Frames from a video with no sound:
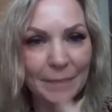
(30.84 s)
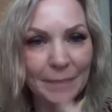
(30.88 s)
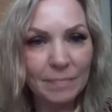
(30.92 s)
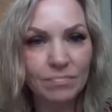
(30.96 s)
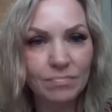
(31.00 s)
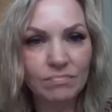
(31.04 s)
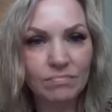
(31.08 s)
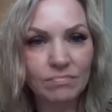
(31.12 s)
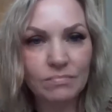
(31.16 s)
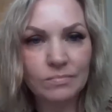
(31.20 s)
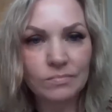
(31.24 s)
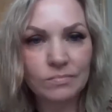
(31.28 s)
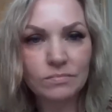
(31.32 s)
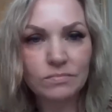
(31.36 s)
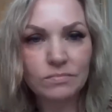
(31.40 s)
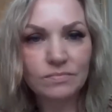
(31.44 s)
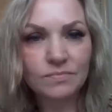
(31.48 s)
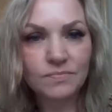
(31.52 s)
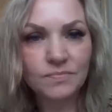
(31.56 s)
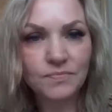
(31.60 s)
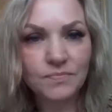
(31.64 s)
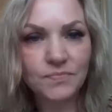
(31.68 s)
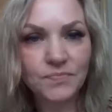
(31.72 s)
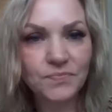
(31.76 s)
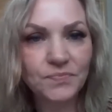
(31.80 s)

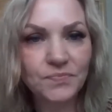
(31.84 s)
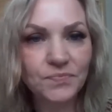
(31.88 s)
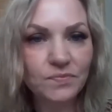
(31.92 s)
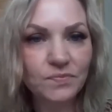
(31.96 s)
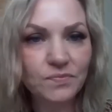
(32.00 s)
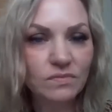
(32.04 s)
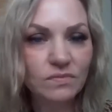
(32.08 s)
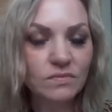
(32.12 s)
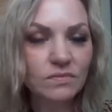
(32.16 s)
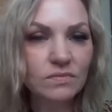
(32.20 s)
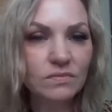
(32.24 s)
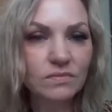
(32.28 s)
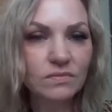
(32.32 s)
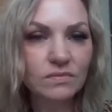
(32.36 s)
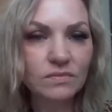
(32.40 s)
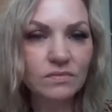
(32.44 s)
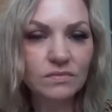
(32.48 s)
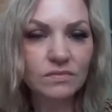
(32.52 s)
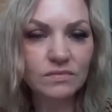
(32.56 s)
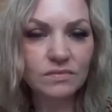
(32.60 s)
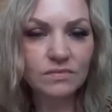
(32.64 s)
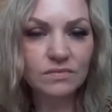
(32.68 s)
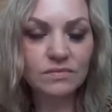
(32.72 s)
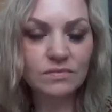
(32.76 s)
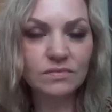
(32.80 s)

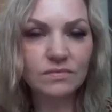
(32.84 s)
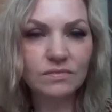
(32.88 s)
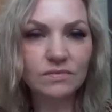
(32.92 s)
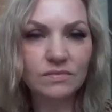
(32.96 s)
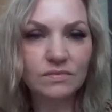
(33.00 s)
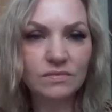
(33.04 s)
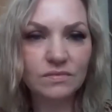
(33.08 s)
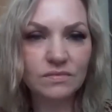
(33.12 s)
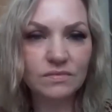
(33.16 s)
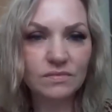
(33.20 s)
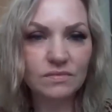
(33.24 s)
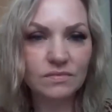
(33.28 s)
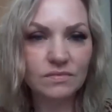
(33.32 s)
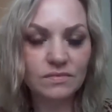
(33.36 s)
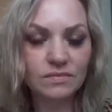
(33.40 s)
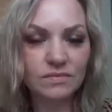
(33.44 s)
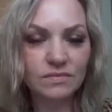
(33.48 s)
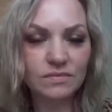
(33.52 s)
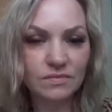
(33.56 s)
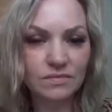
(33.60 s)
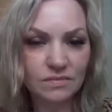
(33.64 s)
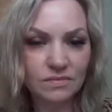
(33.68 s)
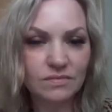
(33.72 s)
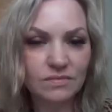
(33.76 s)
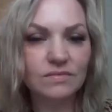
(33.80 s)

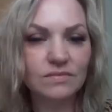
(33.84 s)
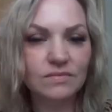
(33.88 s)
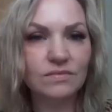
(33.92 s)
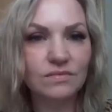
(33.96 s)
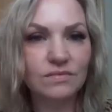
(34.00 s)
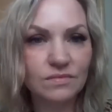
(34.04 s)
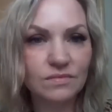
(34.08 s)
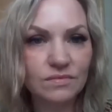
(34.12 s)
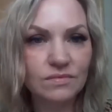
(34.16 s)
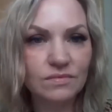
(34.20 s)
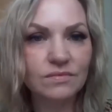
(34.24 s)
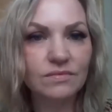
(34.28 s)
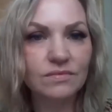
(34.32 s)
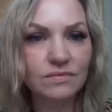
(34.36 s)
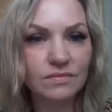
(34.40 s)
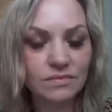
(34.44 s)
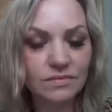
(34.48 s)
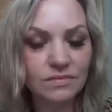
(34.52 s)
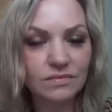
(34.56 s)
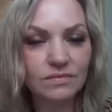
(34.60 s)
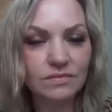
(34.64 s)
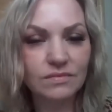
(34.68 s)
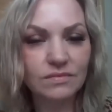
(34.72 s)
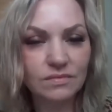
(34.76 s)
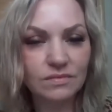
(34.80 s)

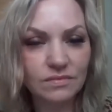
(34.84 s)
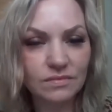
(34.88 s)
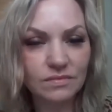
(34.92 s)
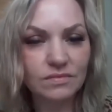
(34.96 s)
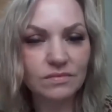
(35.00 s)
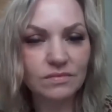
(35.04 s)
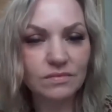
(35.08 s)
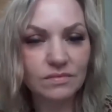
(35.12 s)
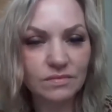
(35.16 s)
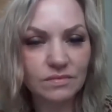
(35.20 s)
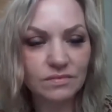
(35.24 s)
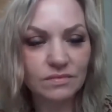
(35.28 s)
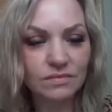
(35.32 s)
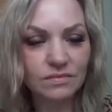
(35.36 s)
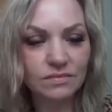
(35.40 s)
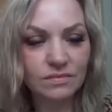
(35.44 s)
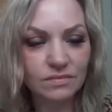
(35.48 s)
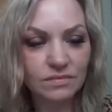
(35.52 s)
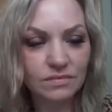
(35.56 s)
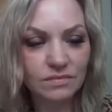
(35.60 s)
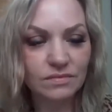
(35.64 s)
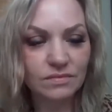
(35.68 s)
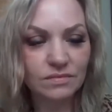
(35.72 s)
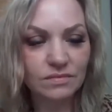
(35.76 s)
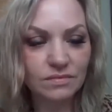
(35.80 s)

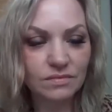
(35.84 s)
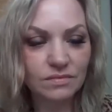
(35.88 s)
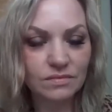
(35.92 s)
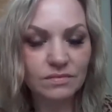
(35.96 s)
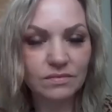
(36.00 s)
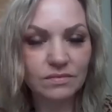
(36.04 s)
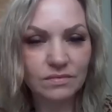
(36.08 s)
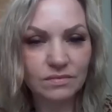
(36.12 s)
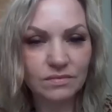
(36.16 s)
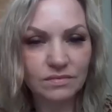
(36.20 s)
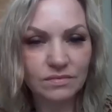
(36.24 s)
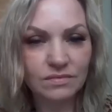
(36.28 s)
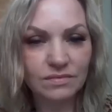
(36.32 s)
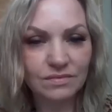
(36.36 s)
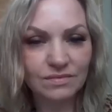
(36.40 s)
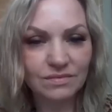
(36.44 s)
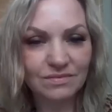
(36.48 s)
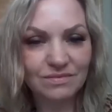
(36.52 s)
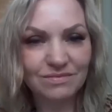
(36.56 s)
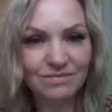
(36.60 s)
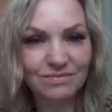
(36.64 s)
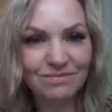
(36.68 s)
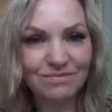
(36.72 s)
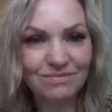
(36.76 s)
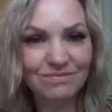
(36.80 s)

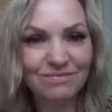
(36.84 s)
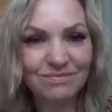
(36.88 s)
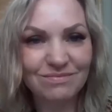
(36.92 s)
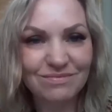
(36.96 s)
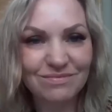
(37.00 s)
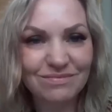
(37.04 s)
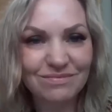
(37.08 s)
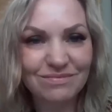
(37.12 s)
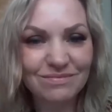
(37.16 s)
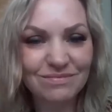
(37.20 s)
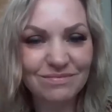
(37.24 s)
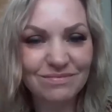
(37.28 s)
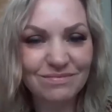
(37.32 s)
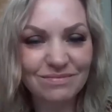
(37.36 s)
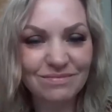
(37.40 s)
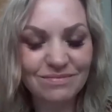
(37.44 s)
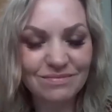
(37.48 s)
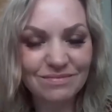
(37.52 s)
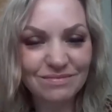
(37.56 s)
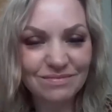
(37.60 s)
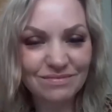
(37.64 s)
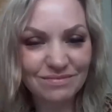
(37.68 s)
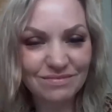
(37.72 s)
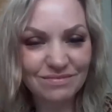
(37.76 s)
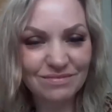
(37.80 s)

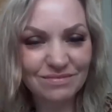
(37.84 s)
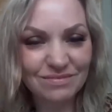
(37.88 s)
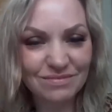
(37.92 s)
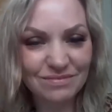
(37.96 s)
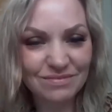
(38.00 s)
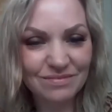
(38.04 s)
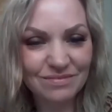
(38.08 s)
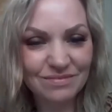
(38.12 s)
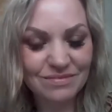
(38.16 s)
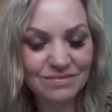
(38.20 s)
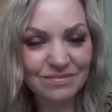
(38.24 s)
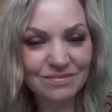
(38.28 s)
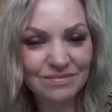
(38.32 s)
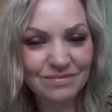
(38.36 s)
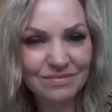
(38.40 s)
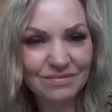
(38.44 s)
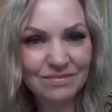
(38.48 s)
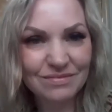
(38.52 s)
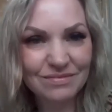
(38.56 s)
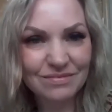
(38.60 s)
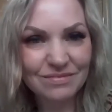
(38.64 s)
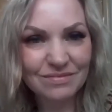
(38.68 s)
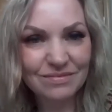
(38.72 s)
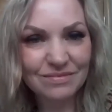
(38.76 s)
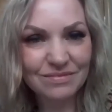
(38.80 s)
No words are spoken by the person on screen.